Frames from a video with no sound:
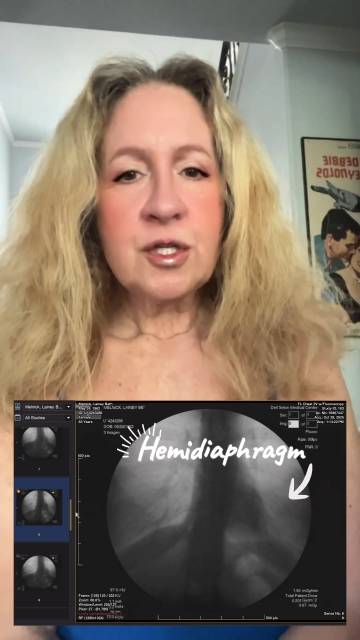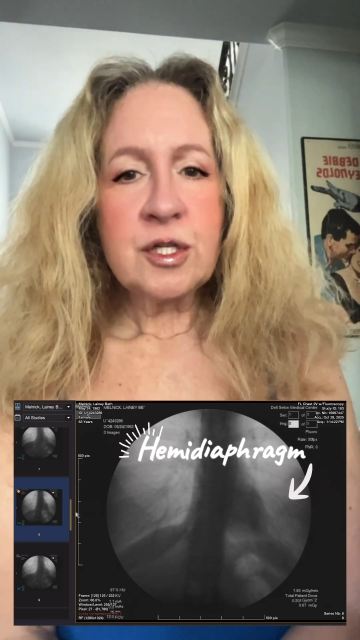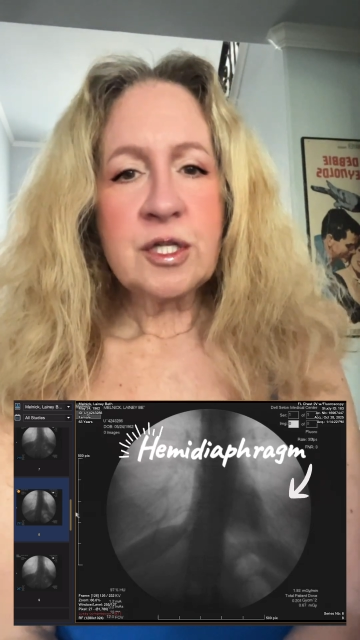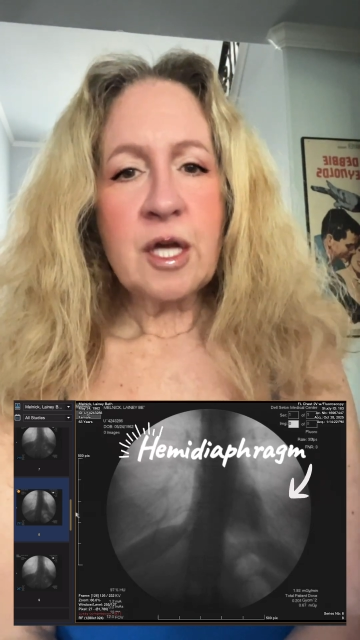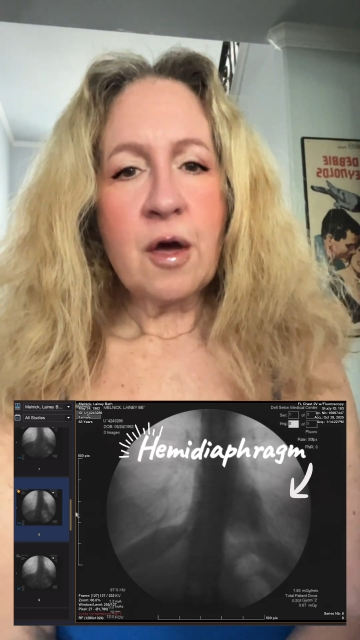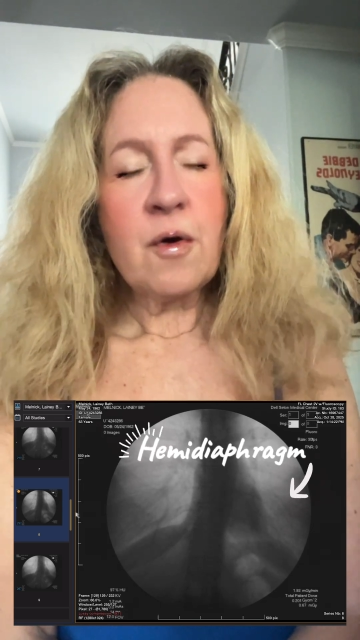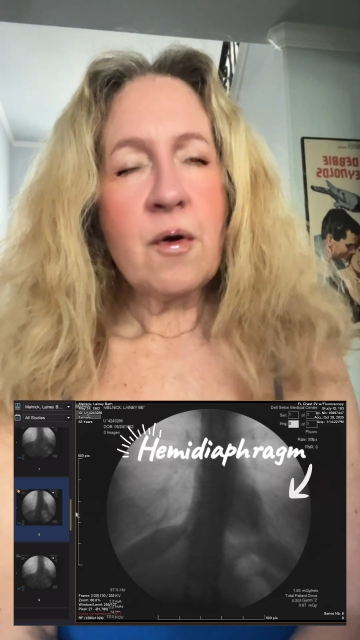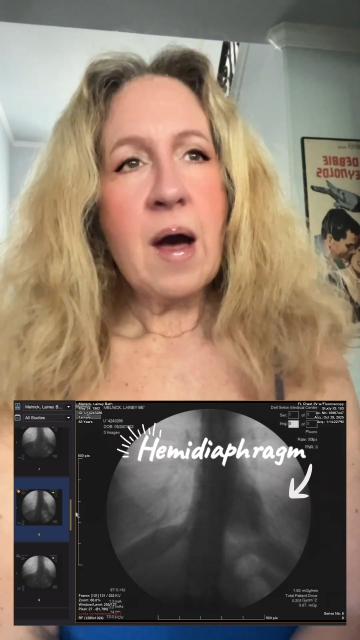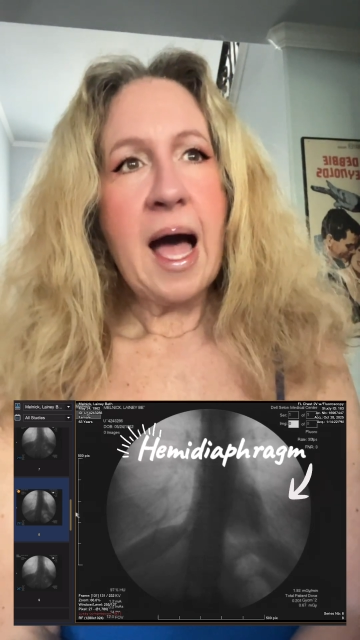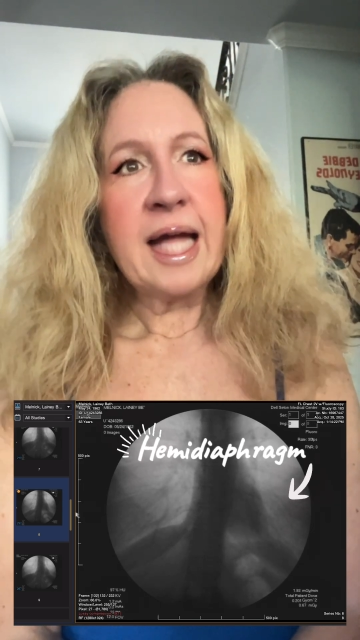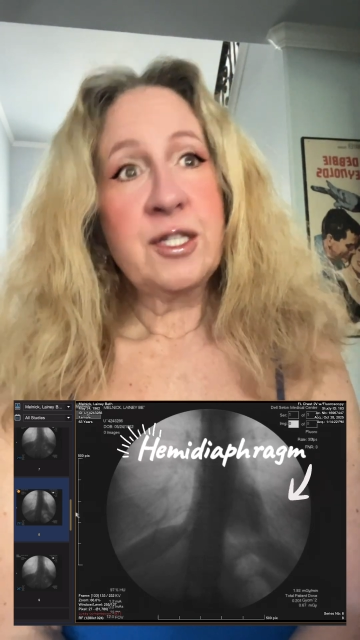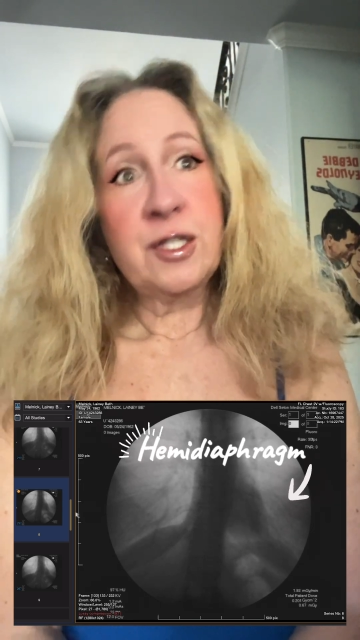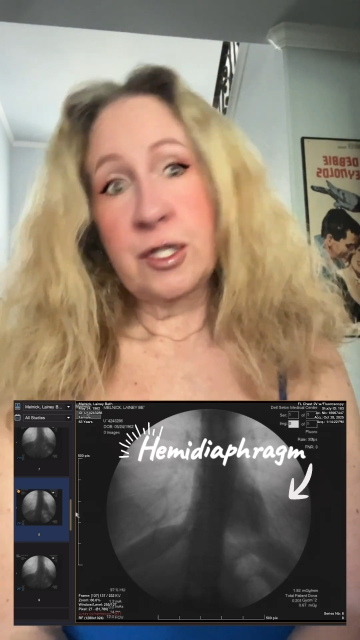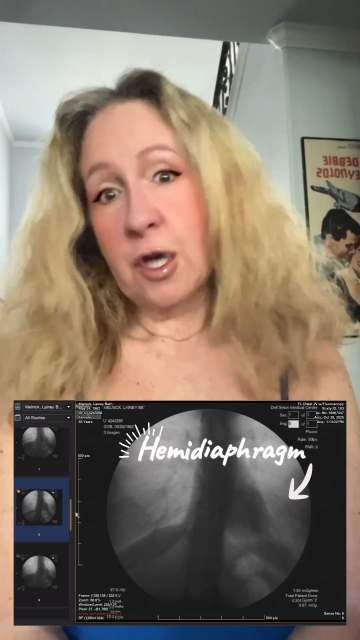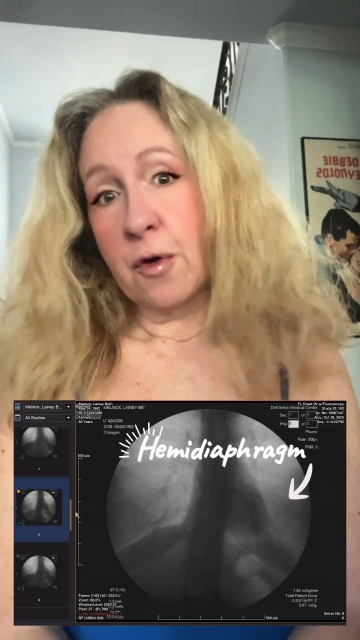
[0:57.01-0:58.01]
So I
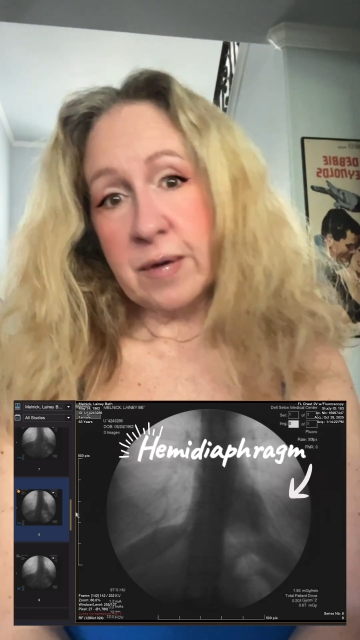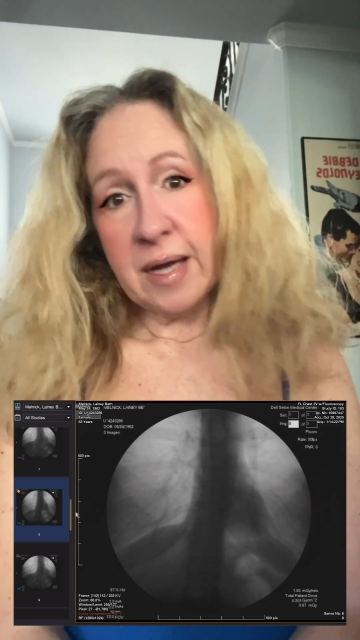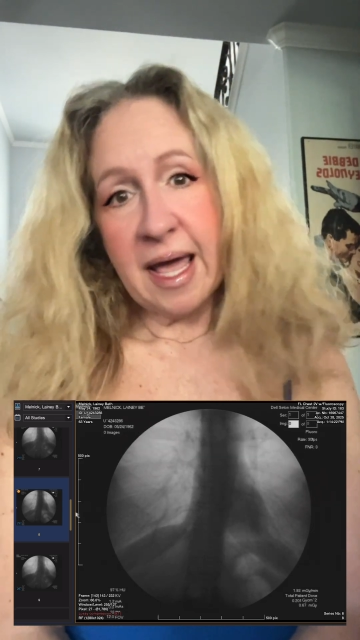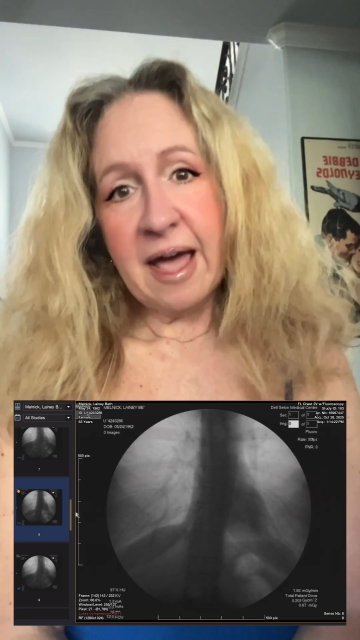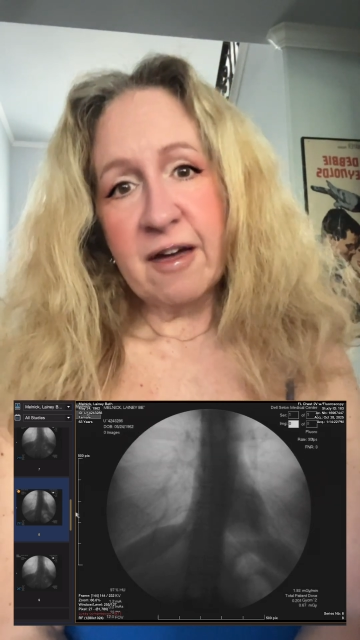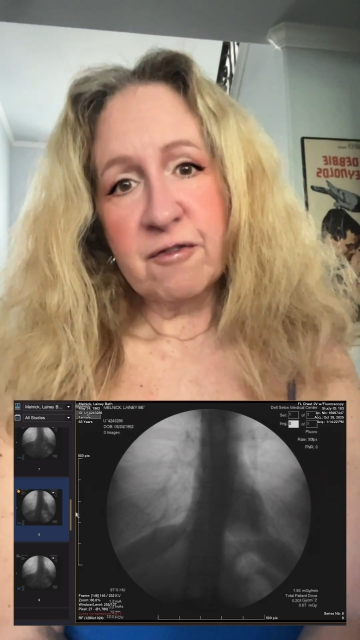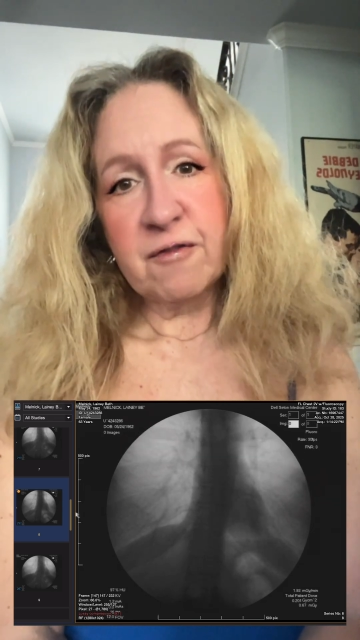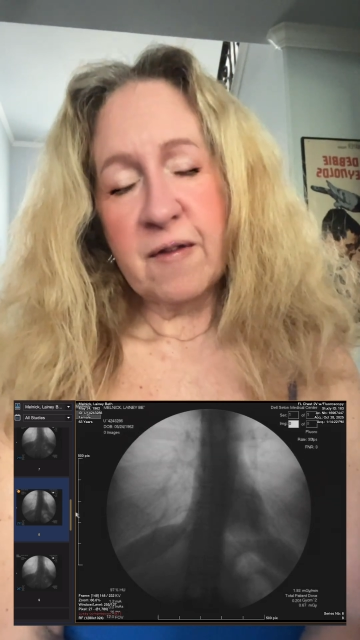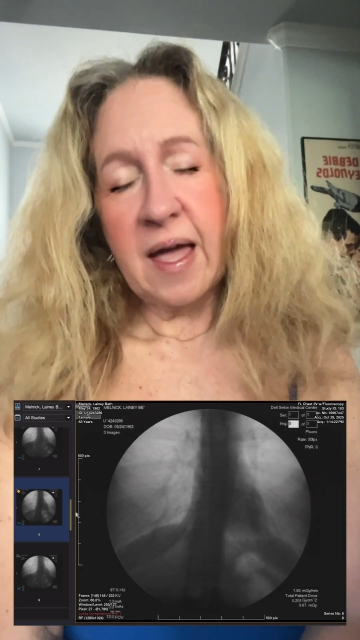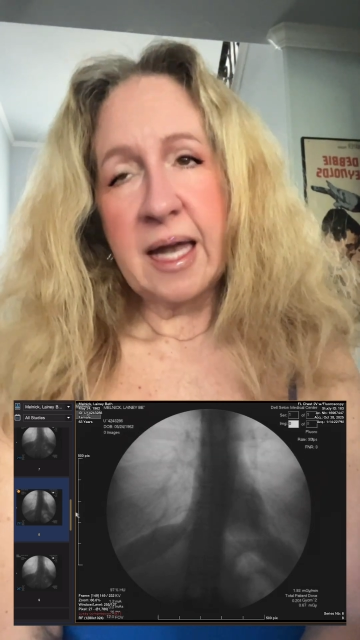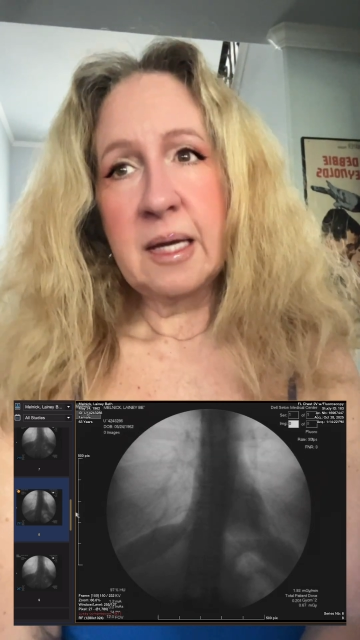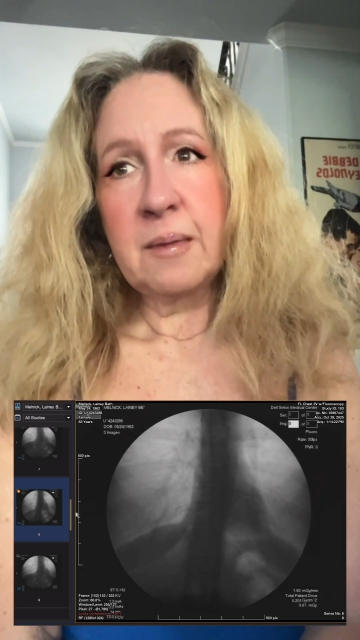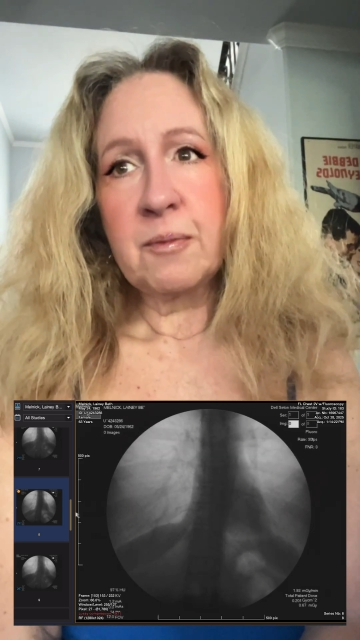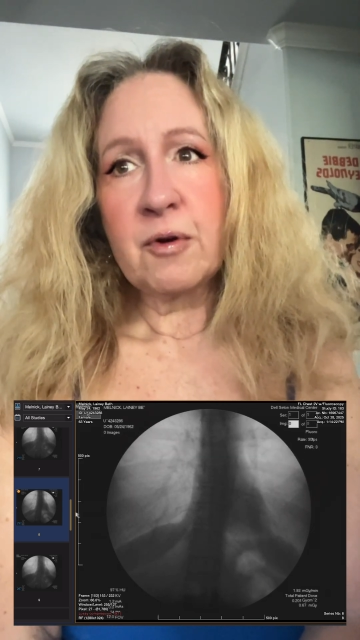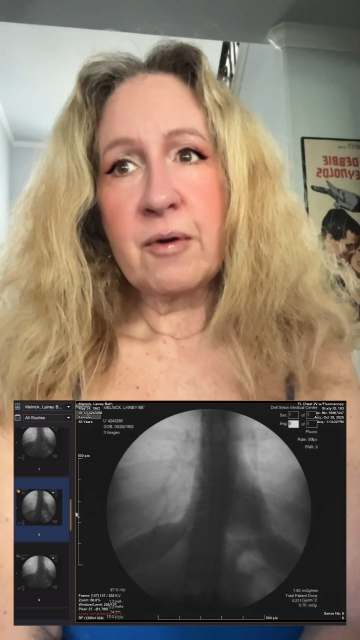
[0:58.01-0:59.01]
don't have
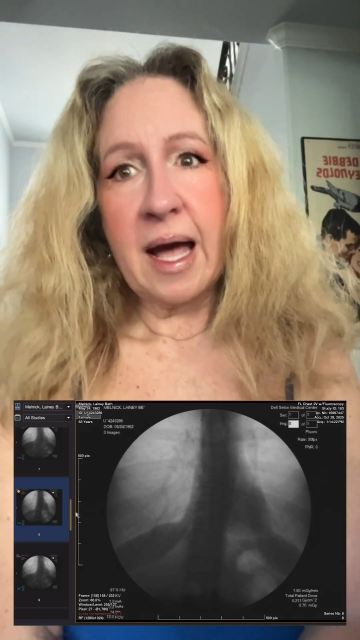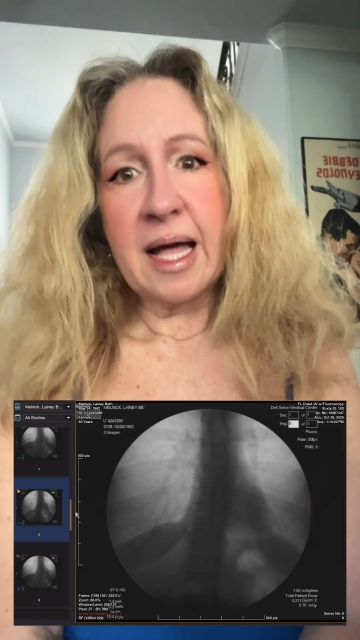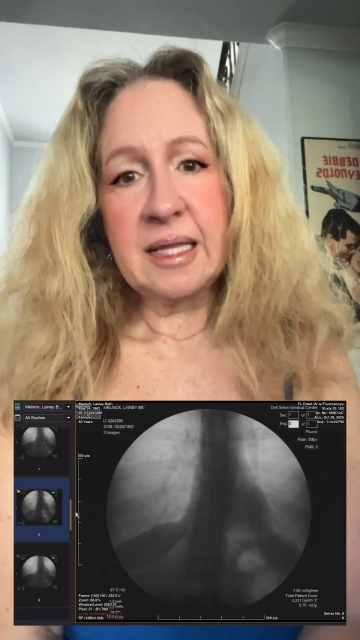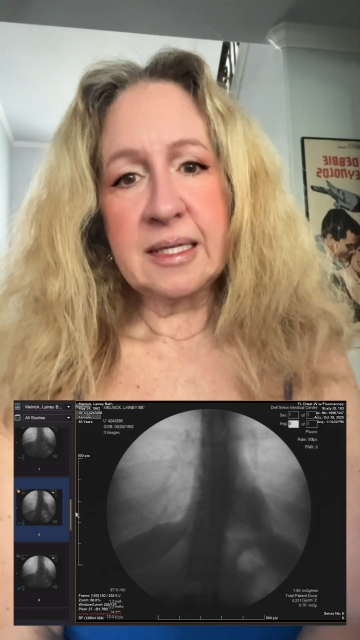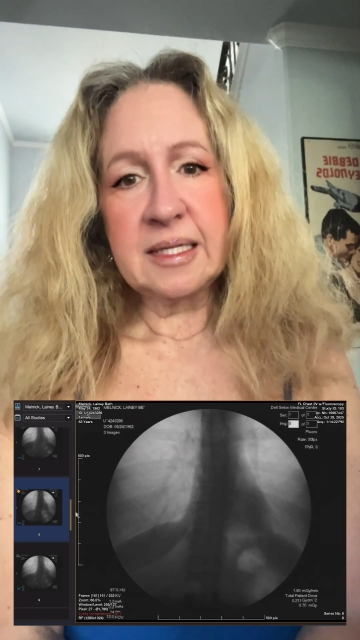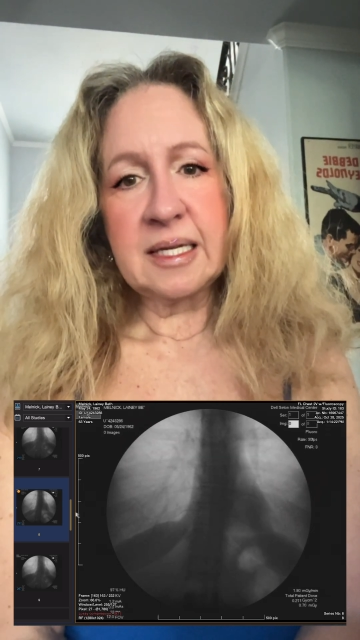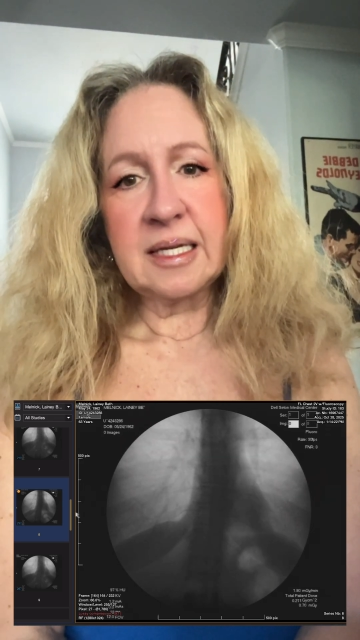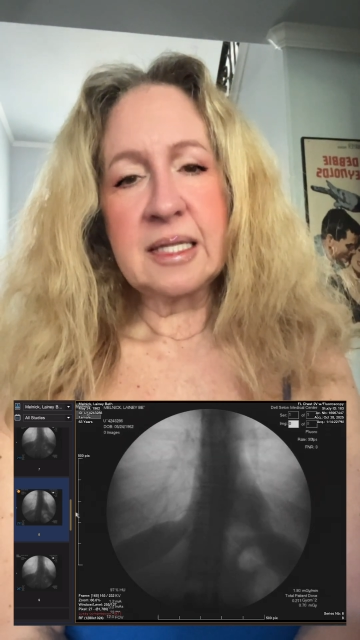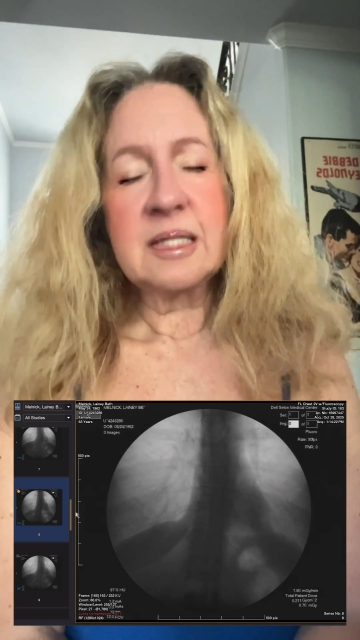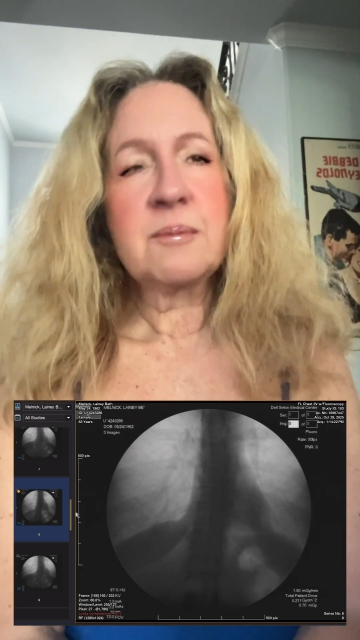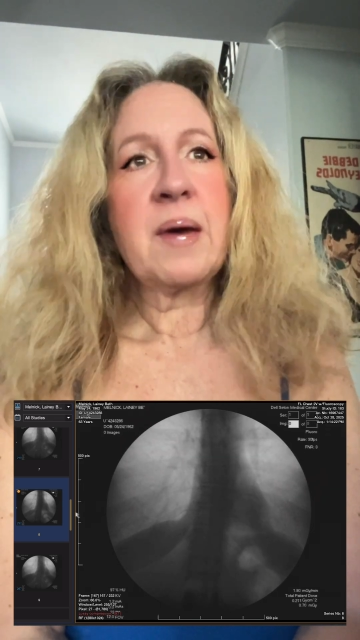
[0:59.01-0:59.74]
any paralysis,